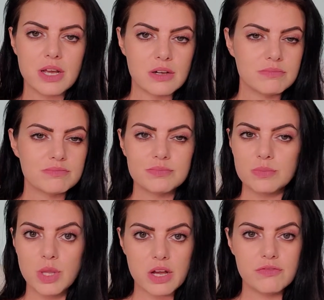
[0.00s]
like a
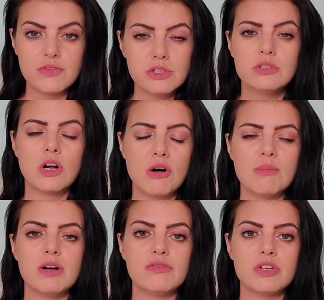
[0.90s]
like a food
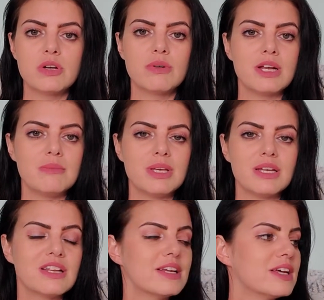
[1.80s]
coma, if you know what I
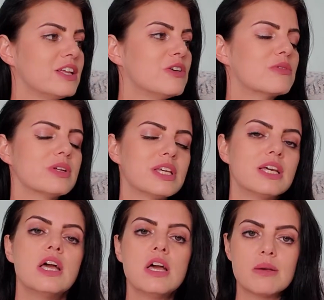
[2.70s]
mean. And I don't
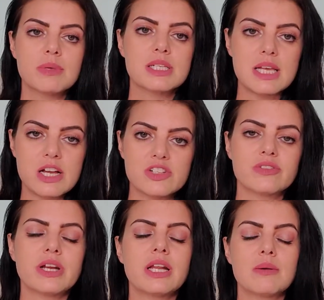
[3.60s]
really, I'm
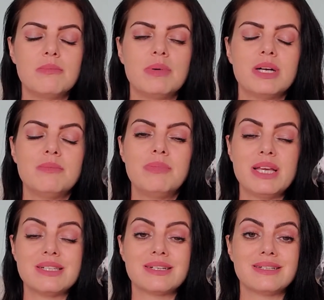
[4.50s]
exaggerating, but
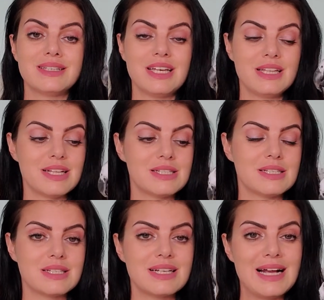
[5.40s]
basically
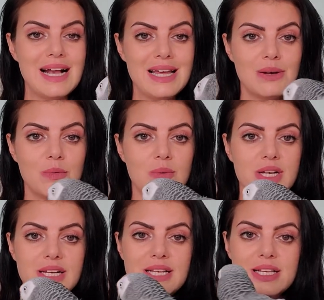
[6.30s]
that's kind of what it